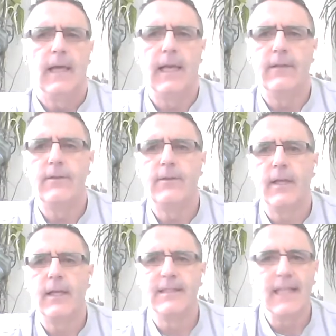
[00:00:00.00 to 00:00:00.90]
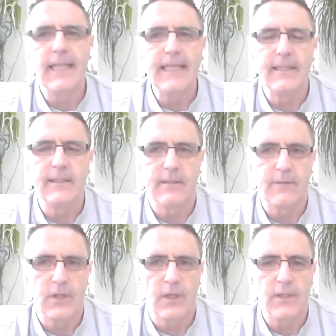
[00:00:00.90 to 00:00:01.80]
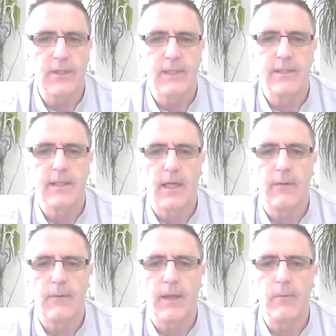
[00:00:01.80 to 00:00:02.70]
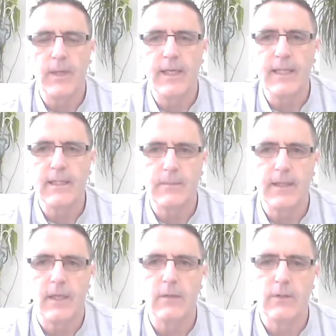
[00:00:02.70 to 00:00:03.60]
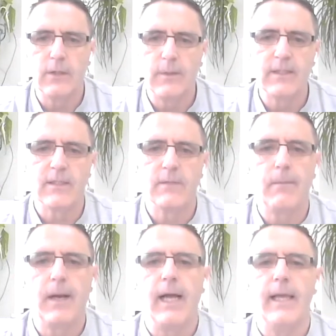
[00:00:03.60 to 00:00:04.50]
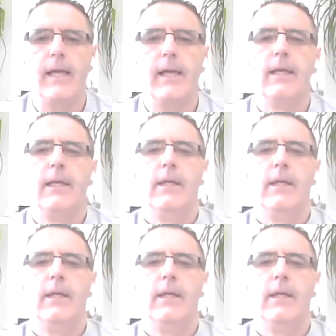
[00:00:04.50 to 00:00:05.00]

And as leaders of churches, then we need to be those who inspire,